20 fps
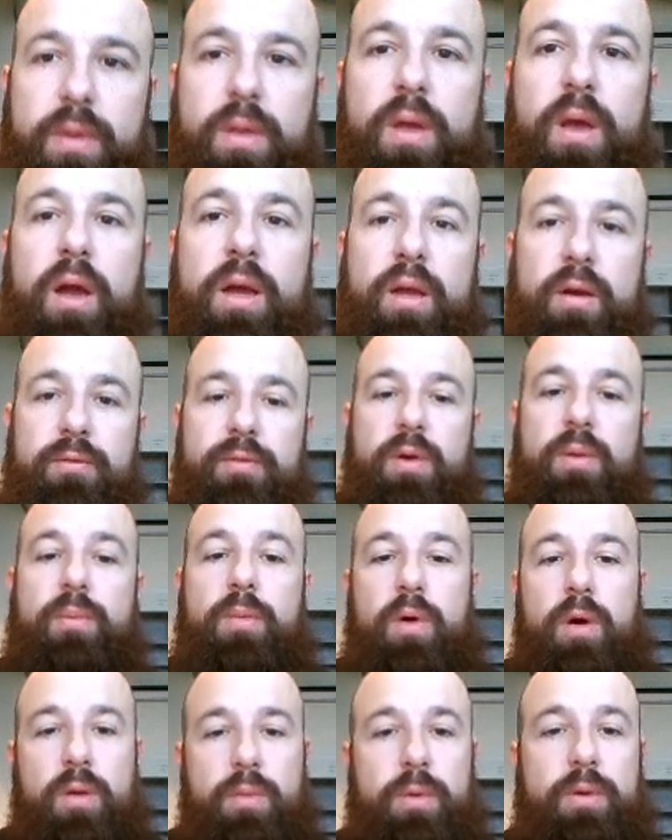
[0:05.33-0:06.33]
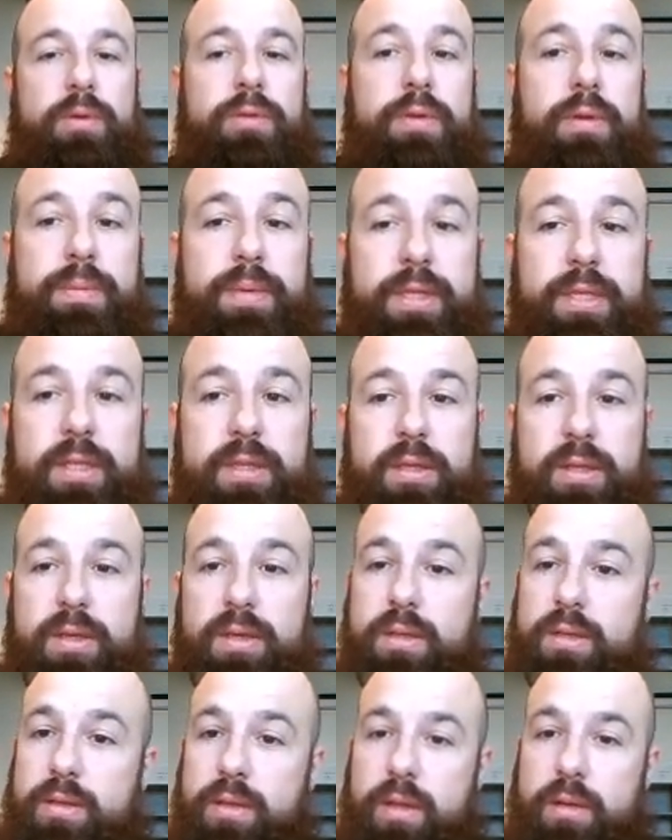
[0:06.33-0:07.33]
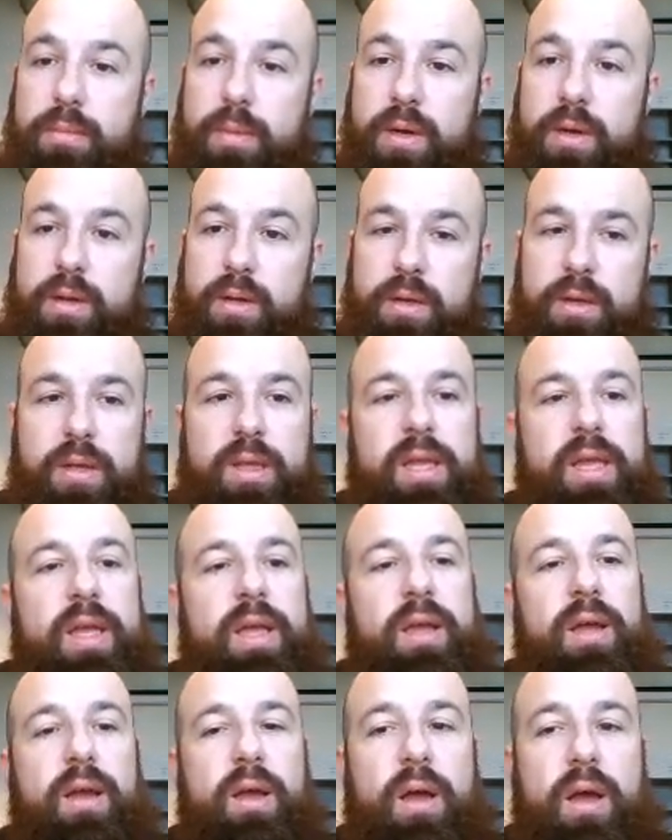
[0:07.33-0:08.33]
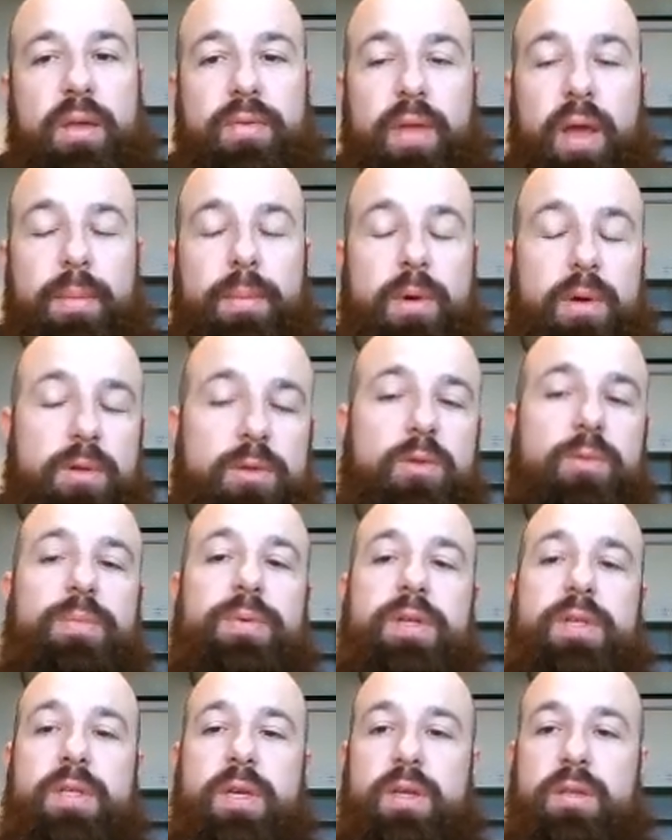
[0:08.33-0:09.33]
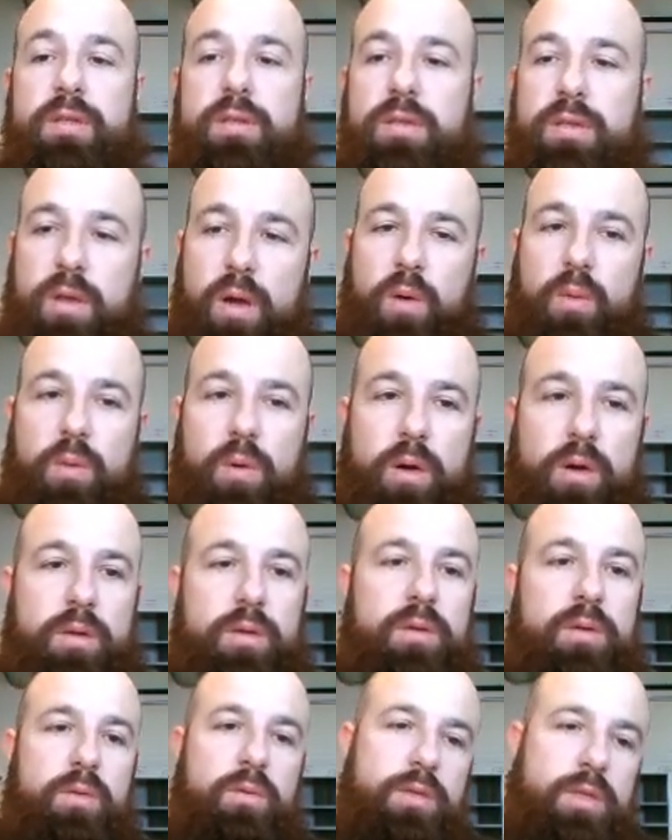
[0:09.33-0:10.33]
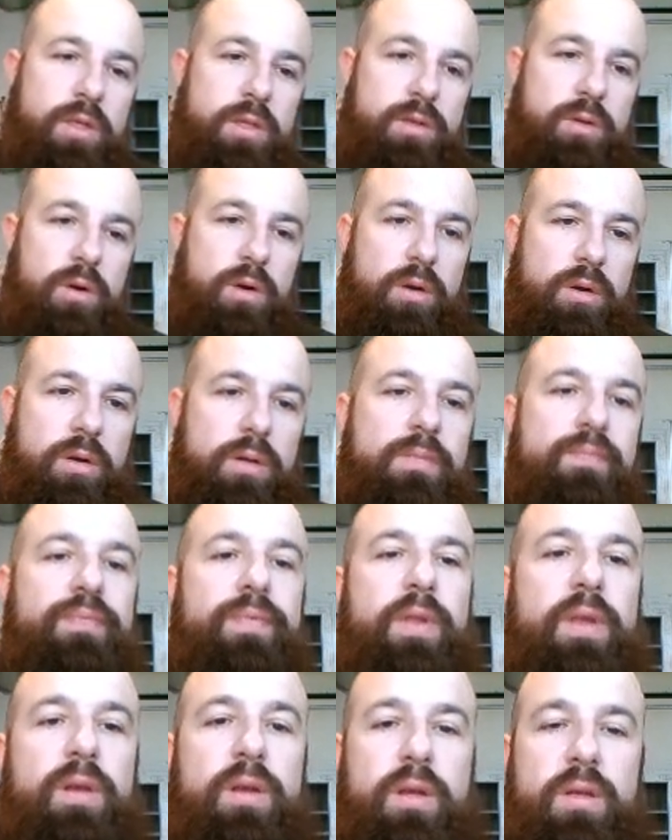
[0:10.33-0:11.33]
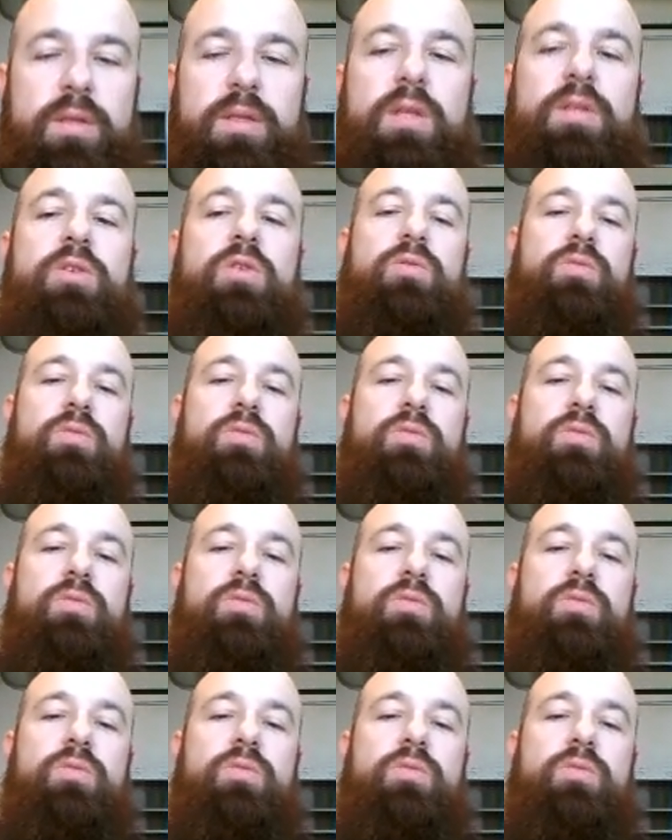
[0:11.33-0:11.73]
I am from Aalborg University in Denmark, and I'm going to present our work, which is called Intention